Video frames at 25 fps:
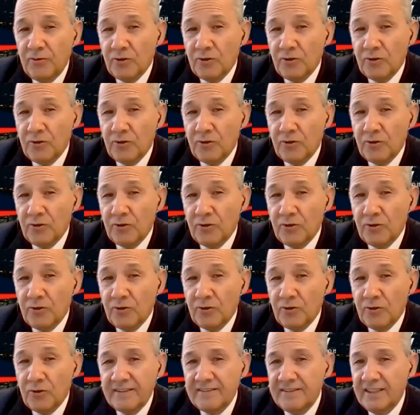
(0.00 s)
for
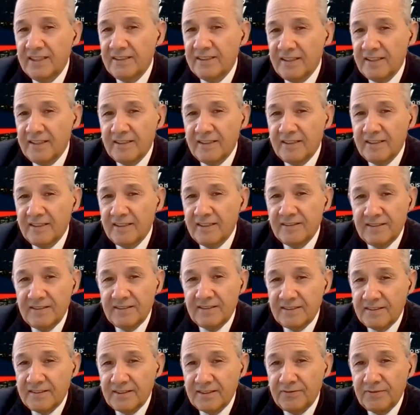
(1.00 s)
areas that are
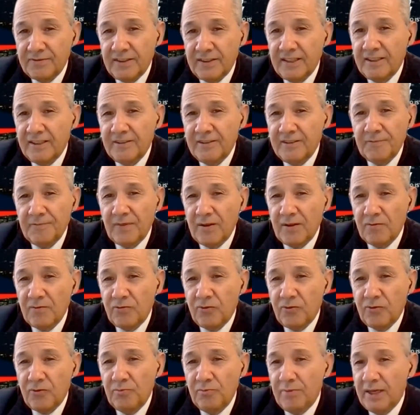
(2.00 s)

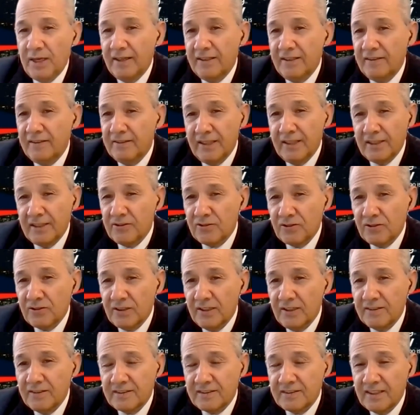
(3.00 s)
desertified by
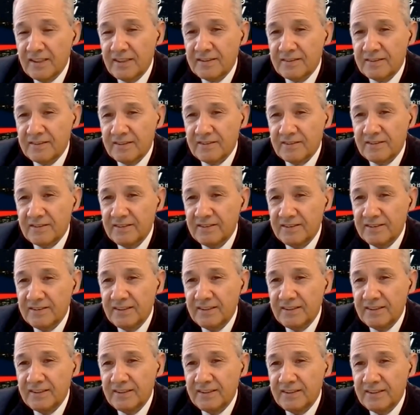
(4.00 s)
natural disaster.
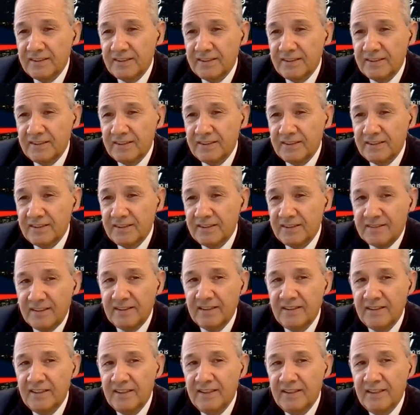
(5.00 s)
Just
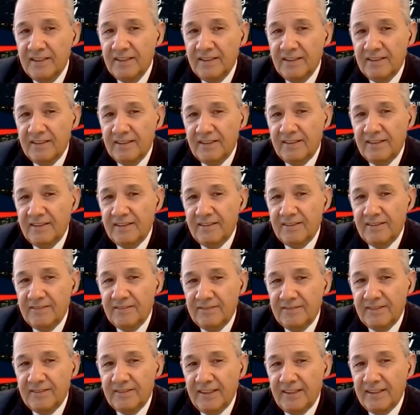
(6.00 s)
think
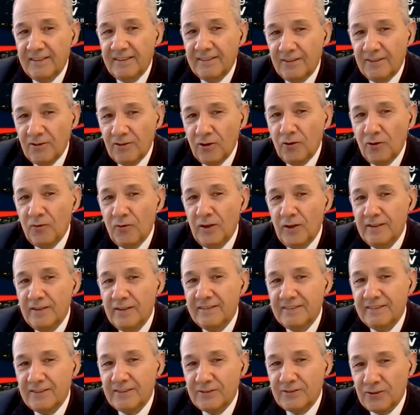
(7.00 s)
the
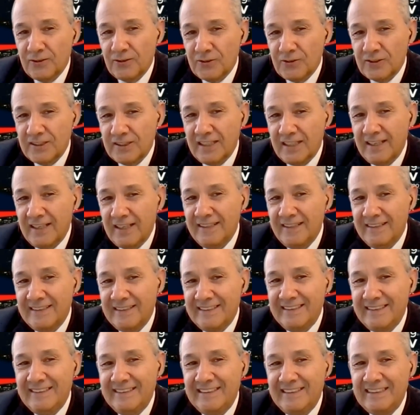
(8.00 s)
global
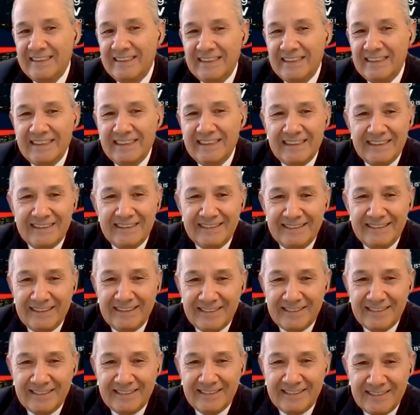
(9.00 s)
society
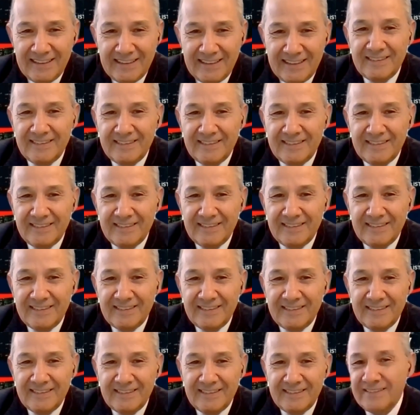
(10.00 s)

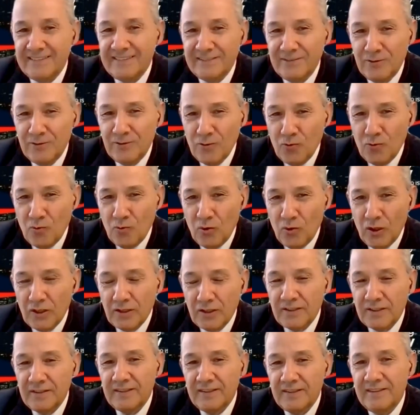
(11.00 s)
necessity. There's no
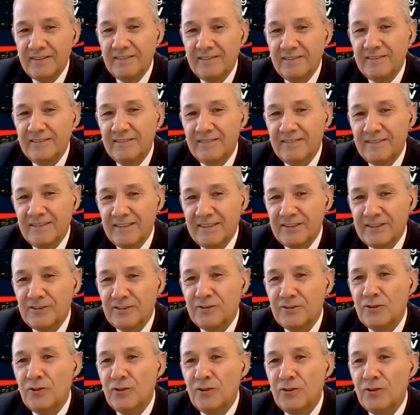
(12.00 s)
water,
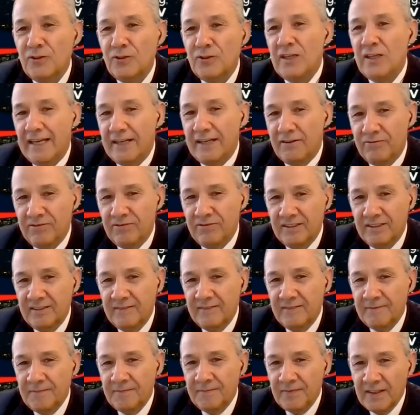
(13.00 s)
there is no
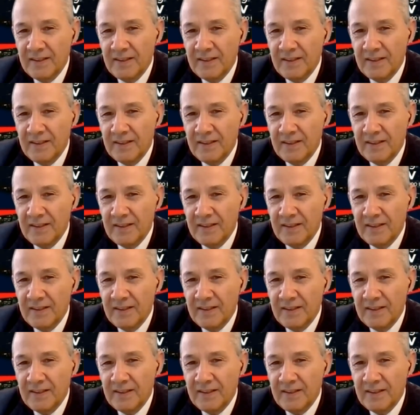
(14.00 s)
life.